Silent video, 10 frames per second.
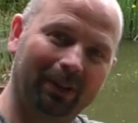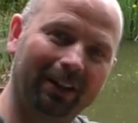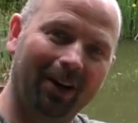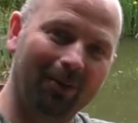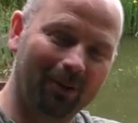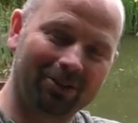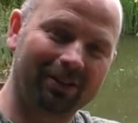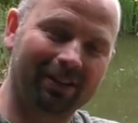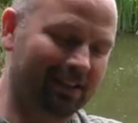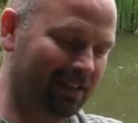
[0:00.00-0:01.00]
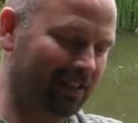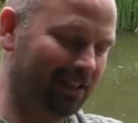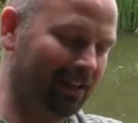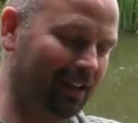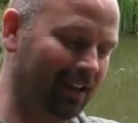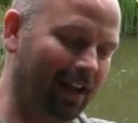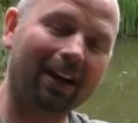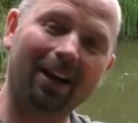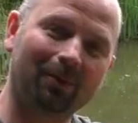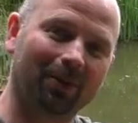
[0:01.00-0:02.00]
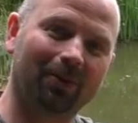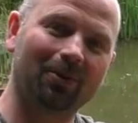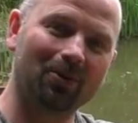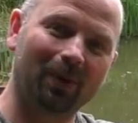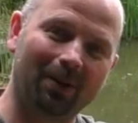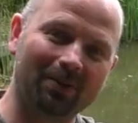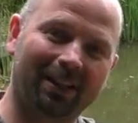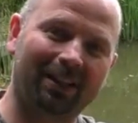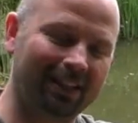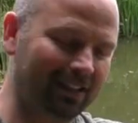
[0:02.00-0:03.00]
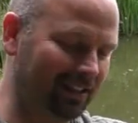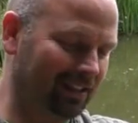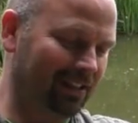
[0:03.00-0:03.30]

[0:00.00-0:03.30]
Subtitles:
now watching this saying, I had one of those when I was a kid.